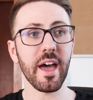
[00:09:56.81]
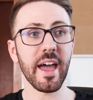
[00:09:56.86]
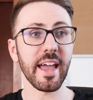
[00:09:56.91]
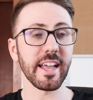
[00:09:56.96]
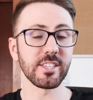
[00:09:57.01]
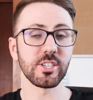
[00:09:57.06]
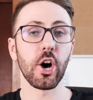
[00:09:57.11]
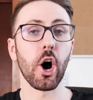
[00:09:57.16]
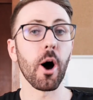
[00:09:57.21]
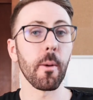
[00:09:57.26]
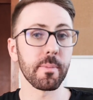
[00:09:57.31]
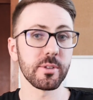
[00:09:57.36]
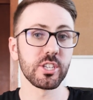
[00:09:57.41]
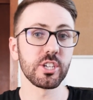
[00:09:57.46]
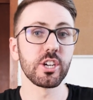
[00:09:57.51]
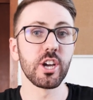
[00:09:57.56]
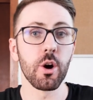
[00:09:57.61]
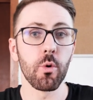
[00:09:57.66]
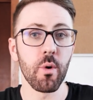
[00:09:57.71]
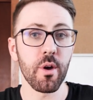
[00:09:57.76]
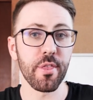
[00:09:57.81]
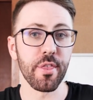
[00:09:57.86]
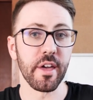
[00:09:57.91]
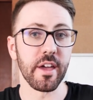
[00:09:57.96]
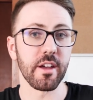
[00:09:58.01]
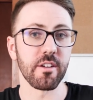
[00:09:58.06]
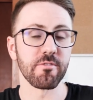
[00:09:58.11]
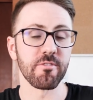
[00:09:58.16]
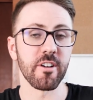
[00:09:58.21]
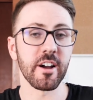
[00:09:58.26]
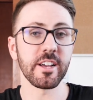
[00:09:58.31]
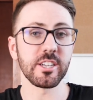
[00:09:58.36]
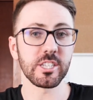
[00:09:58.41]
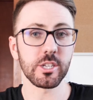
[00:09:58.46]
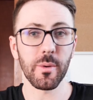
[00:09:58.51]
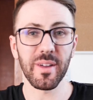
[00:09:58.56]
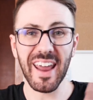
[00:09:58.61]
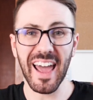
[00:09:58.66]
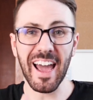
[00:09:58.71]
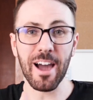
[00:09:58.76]
a top to go with it, right?
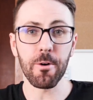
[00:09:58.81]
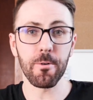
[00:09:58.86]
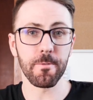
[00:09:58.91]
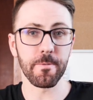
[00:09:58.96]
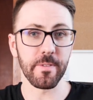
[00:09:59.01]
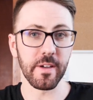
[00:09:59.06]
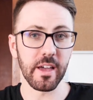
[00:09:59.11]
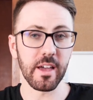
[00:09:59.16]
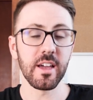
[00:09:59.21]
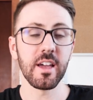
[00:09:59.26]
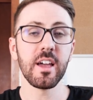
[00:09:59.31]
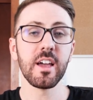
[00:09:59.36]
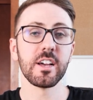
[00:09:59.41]
So an outfit.